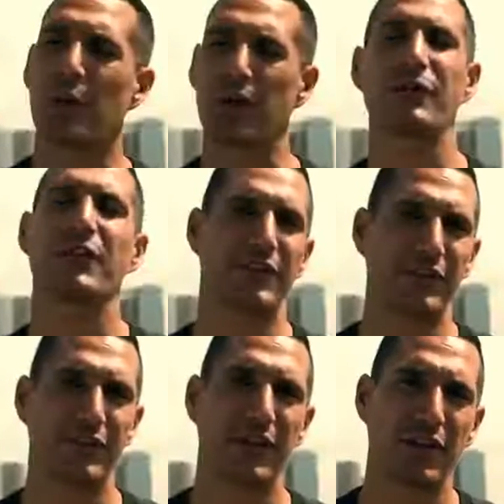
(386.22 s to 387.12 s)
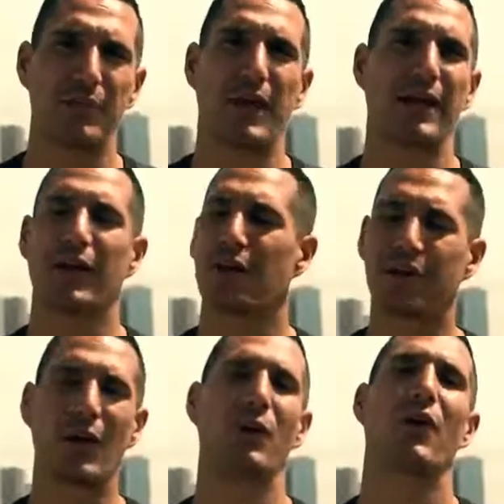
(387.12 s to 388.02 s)
whatever decision that you make,
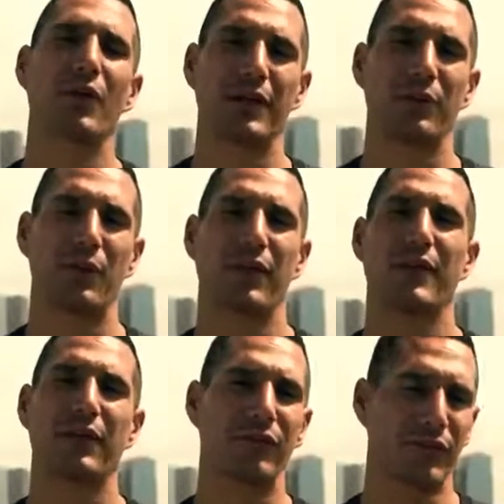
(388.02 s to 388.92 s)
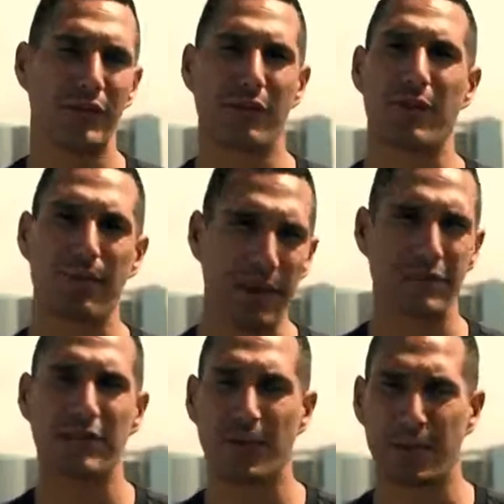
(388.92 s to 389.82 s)
go all in with it. Give yourself the
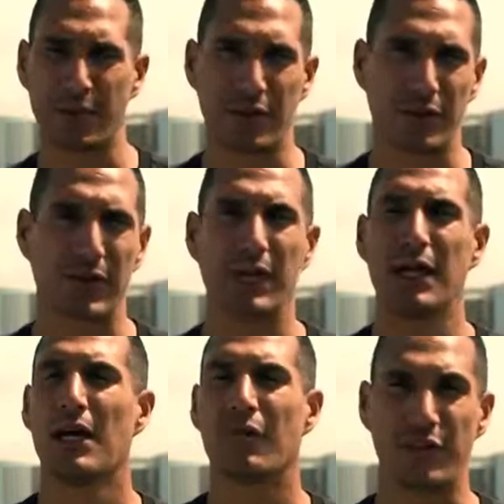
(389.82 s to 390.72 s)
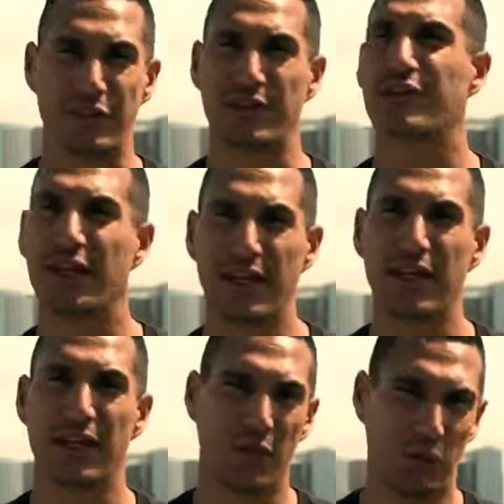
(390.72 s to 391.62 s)
best opportunity for
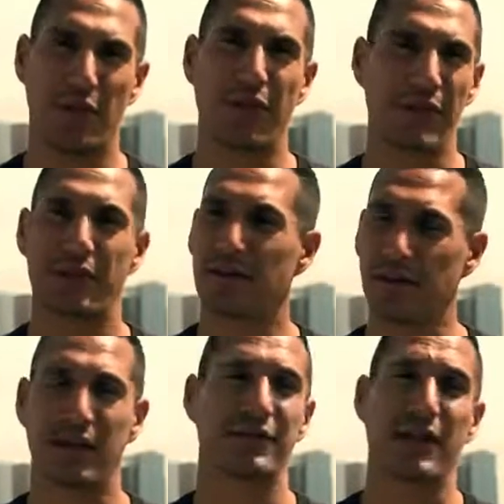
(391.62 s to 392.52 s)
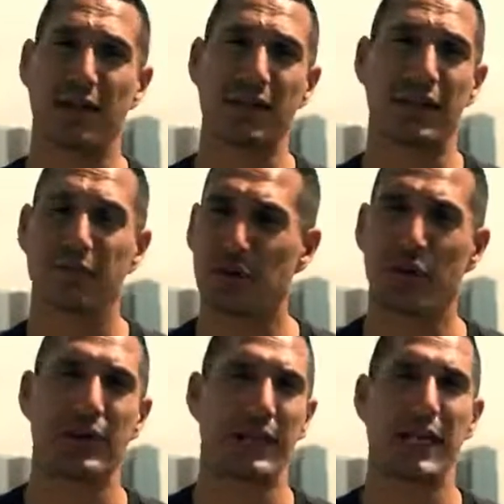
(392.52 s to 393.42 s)
succeeding with it. Like I said, I think if you
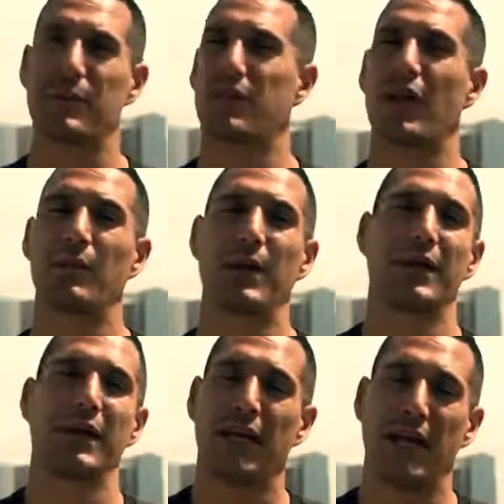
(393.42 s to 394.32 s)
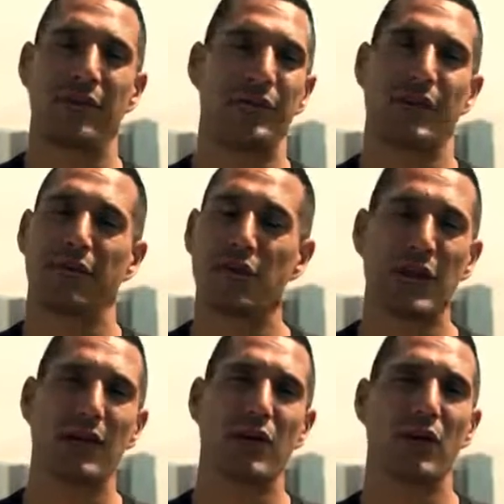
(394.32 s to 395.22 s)
go into game development, if, if you
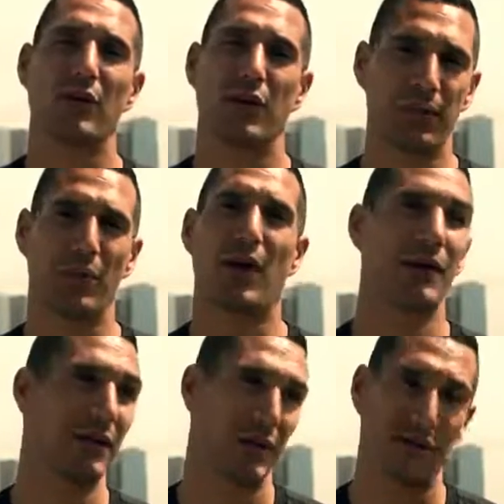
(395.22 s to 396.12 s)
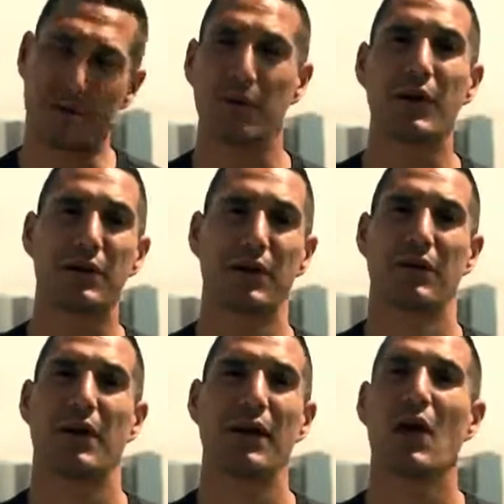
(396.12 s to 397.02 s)
got to go abroad, do it,
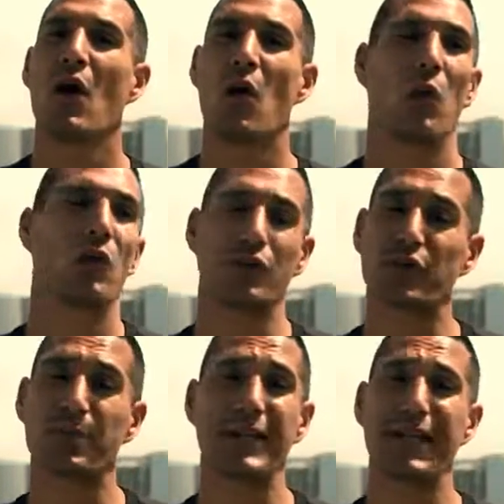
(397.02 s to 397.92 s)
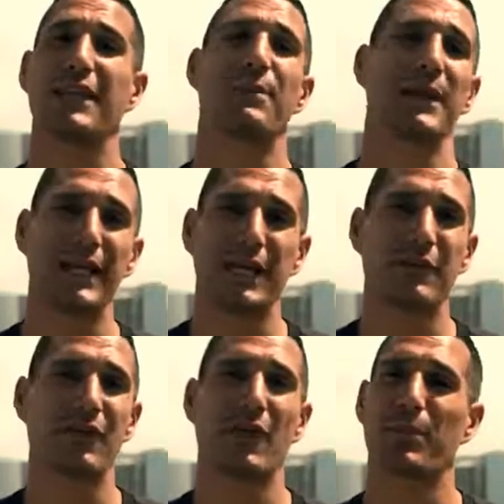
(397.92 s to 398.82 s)
right? Or just be an independent game
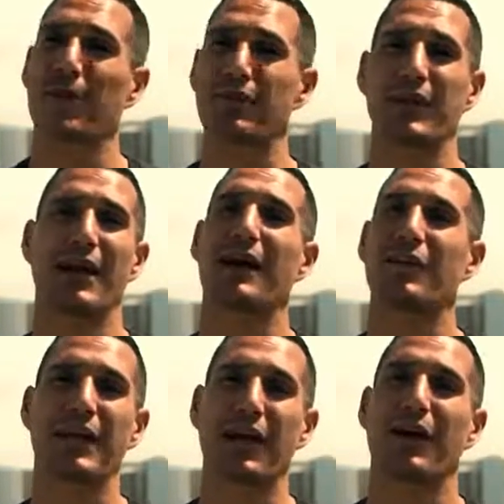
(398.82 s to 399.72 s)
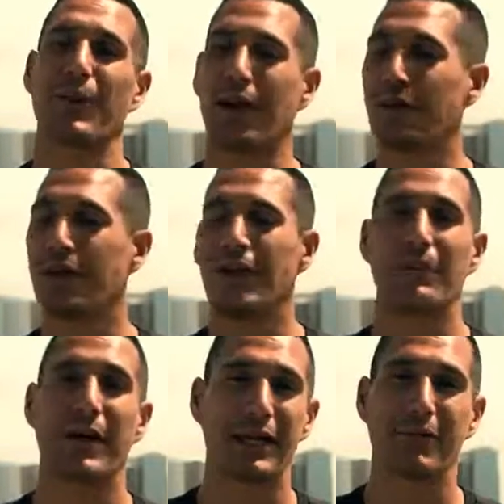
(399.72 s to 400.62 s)
developer and say, I don't care about
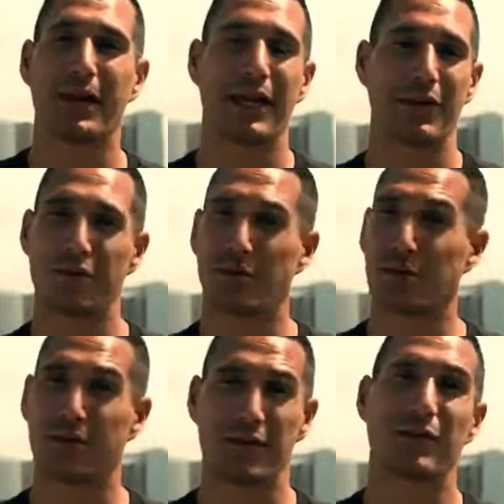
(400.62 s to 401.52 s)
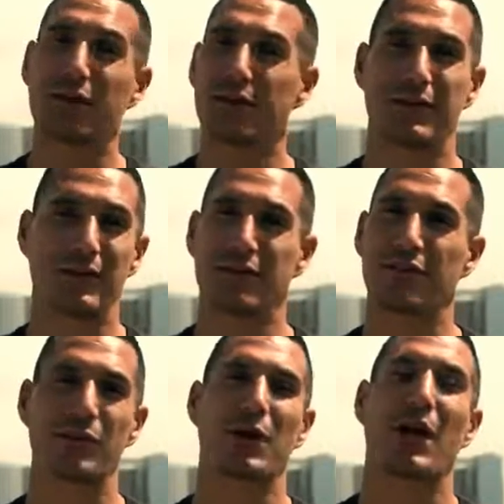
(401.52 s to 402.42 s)
making money. I just want to do this. This is
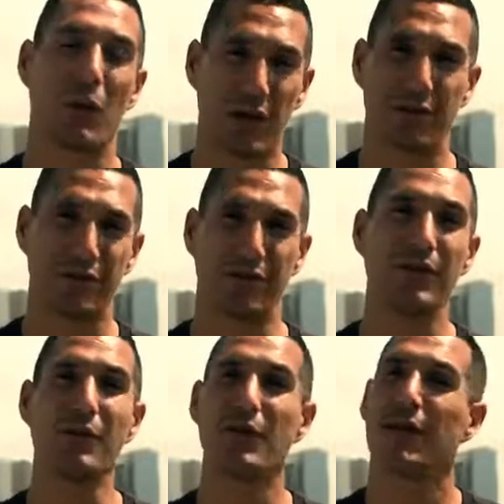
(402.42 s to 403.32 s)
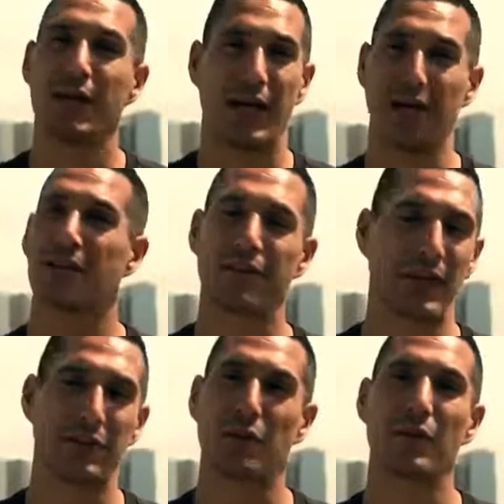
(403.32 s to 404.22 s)
just what I want to do. And that's,
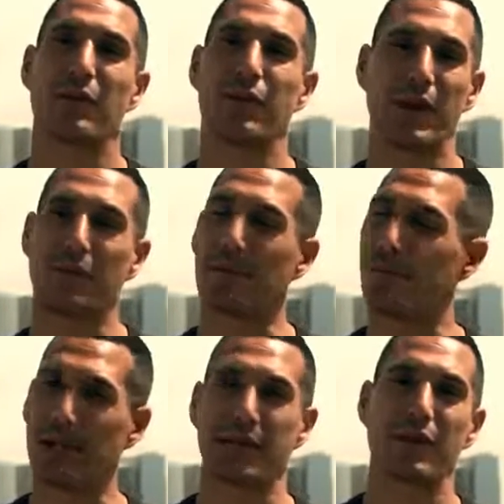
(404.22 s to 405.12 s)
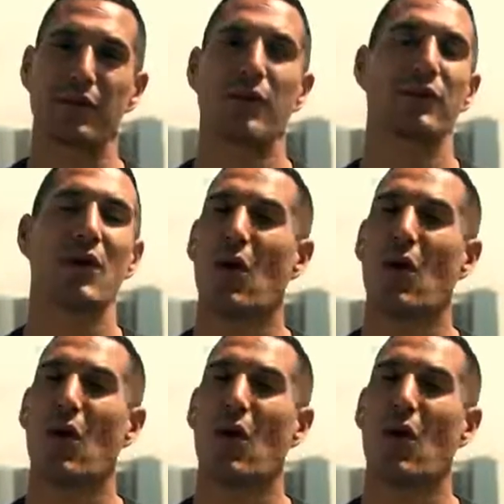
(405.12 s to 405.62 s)
that's totally fine. Make that choice.